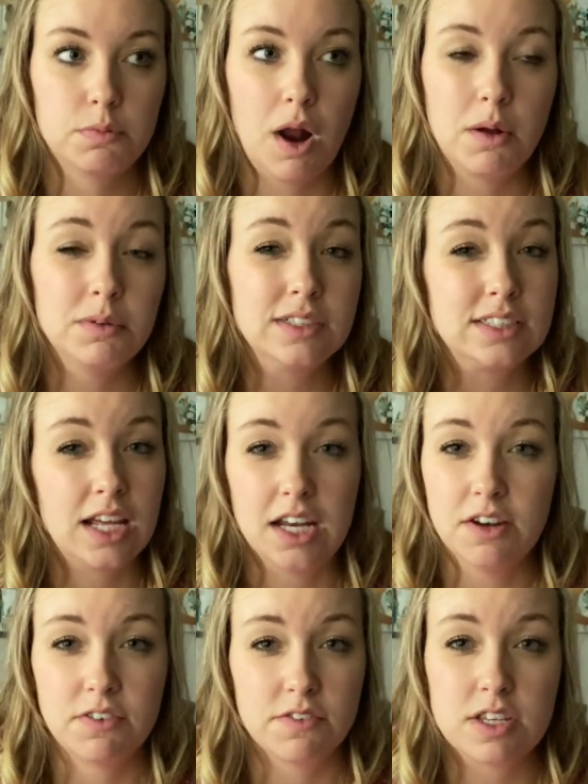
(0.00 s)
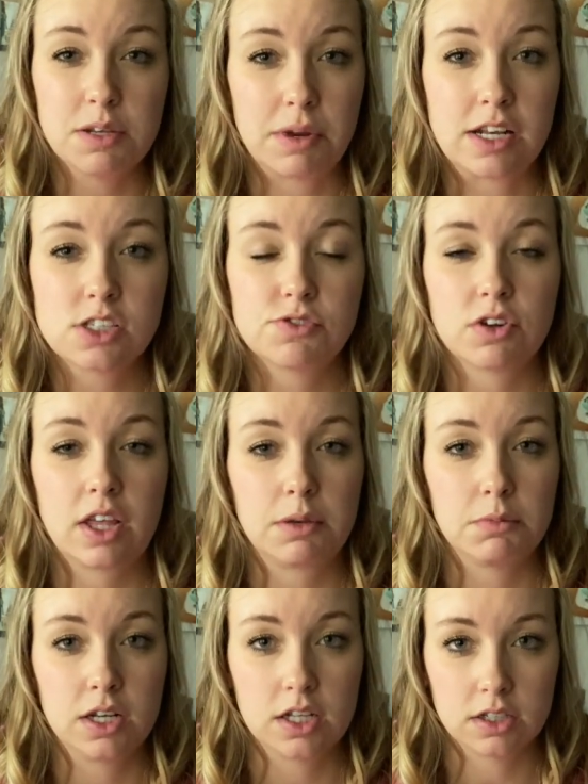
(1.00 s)
probably ten to fifteen minutes for
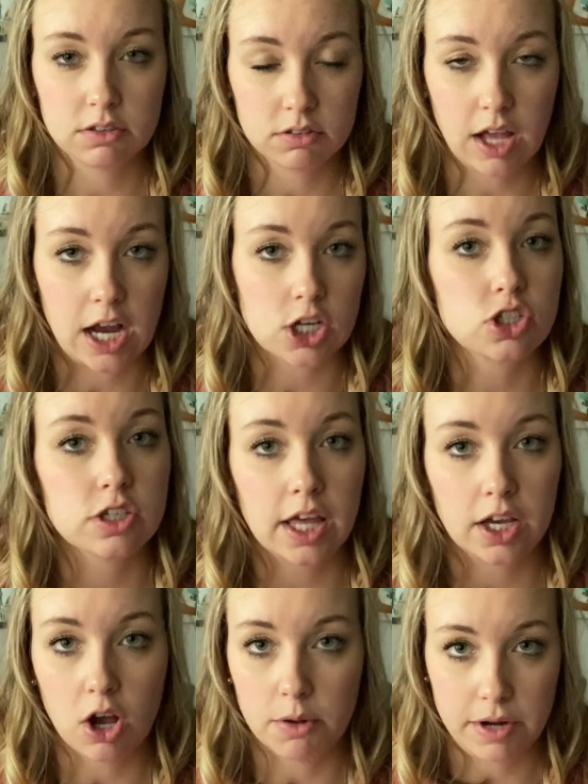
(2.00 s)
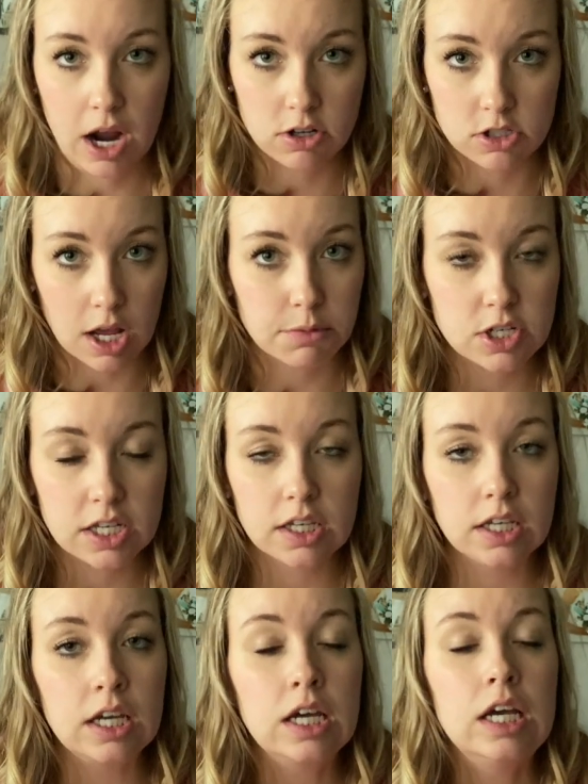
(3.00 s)
like me to actually like calm down and stop
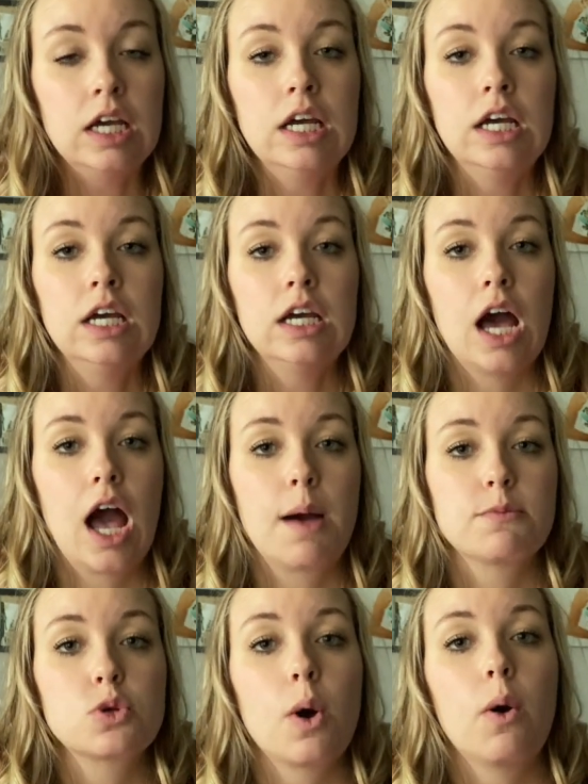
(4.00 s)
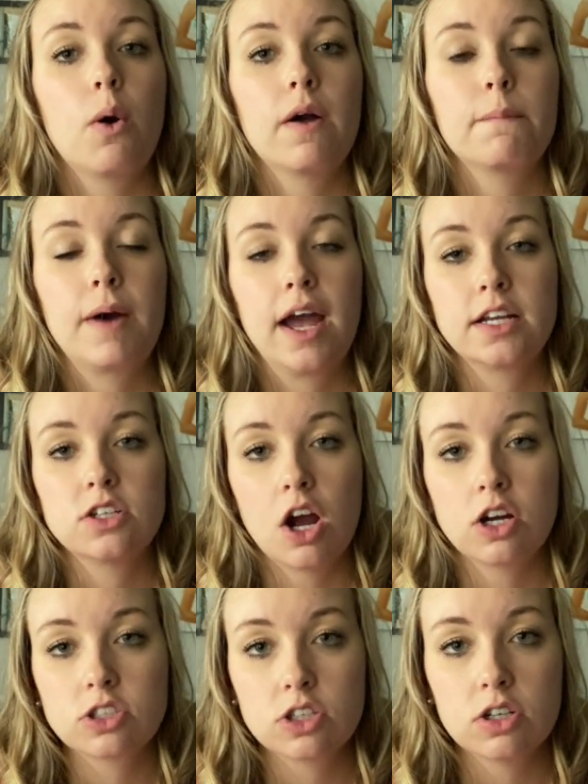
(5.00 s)
shaking. Um, so my
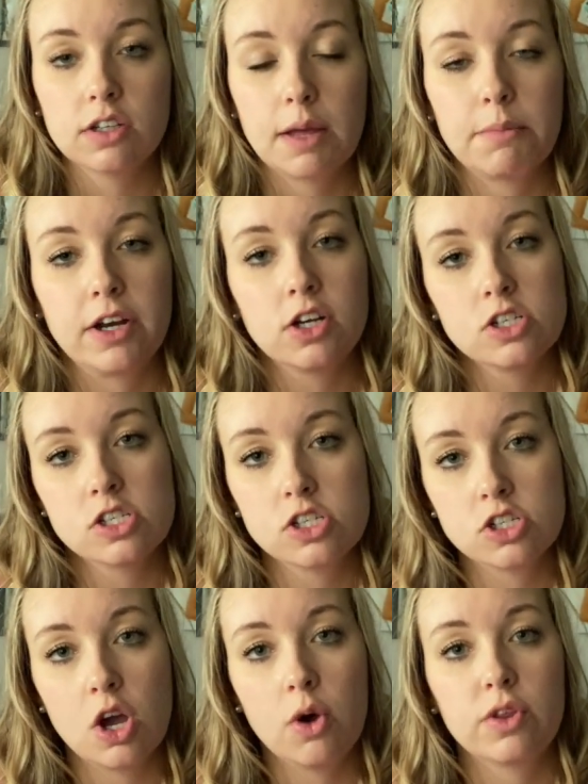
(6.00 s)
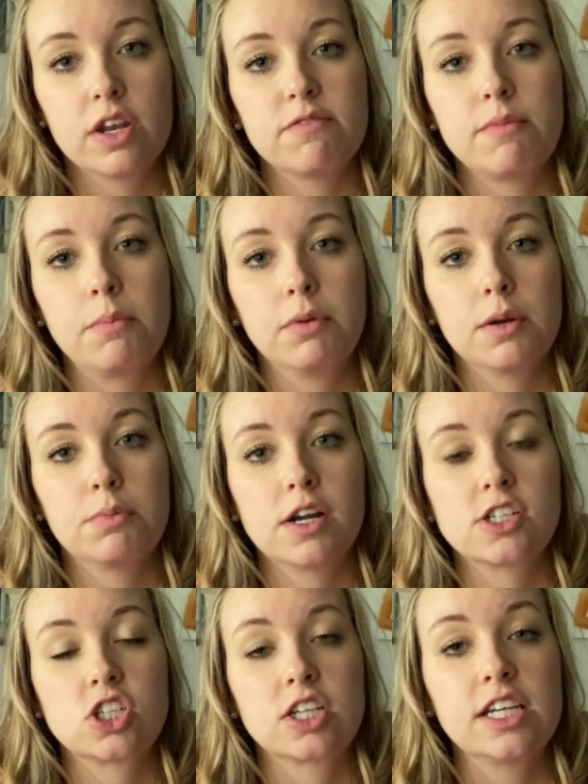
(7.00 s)
doctor let my nurses know that if my blood
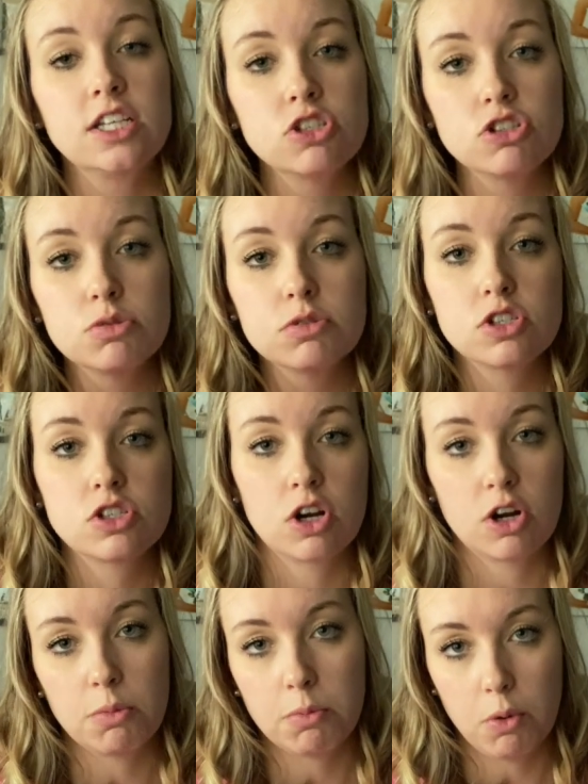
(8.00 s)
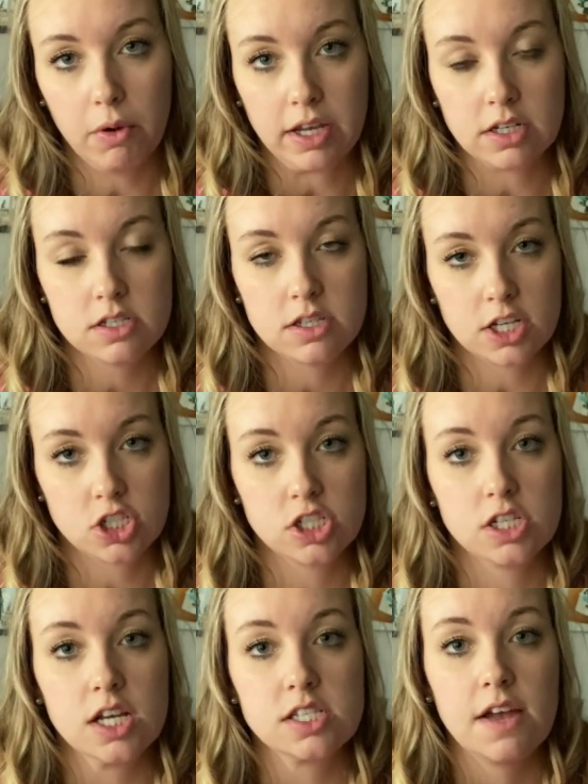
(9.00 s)
pressure gets to a certain point, that
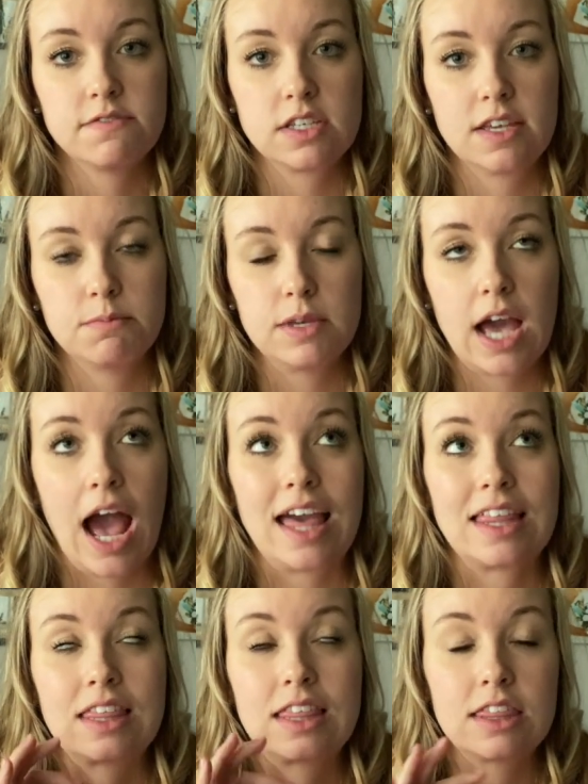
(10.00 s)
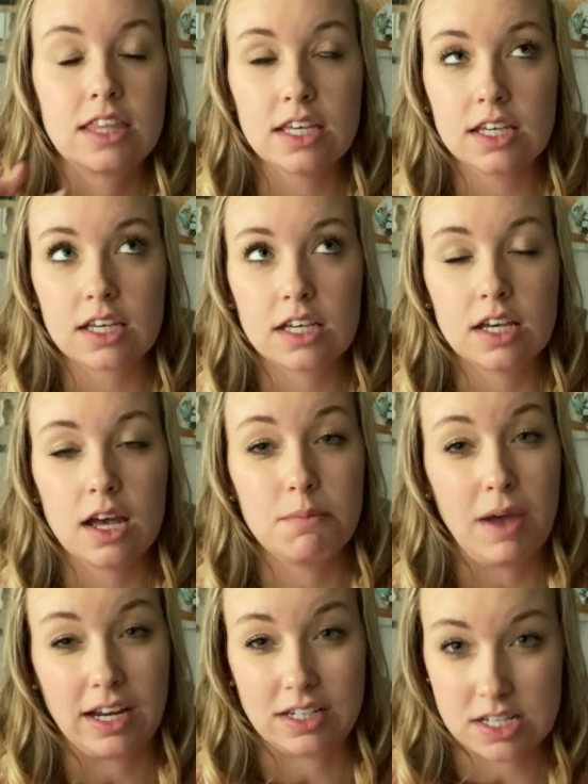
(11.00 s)
she does have to give me, I think, a
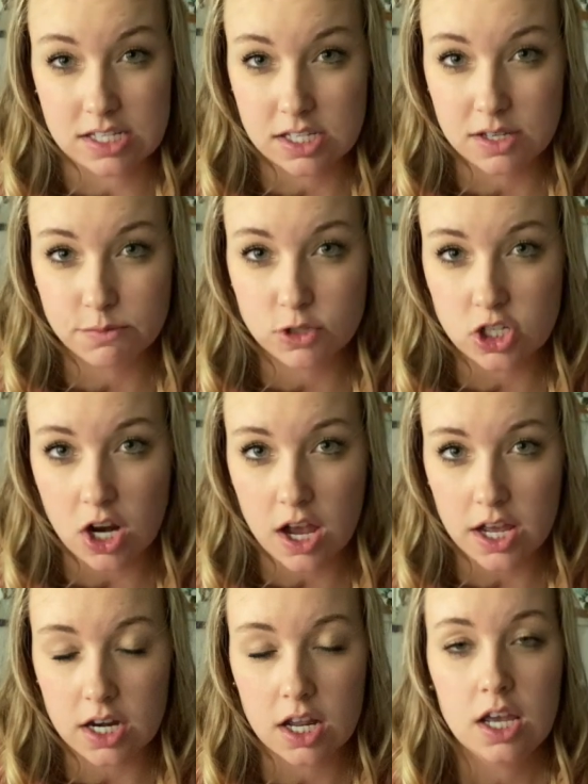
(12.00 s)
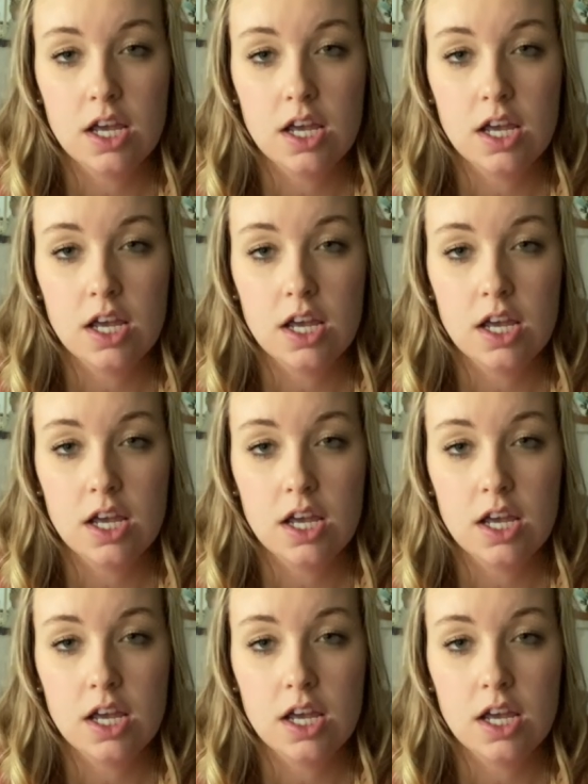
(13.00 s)
magnesium shot.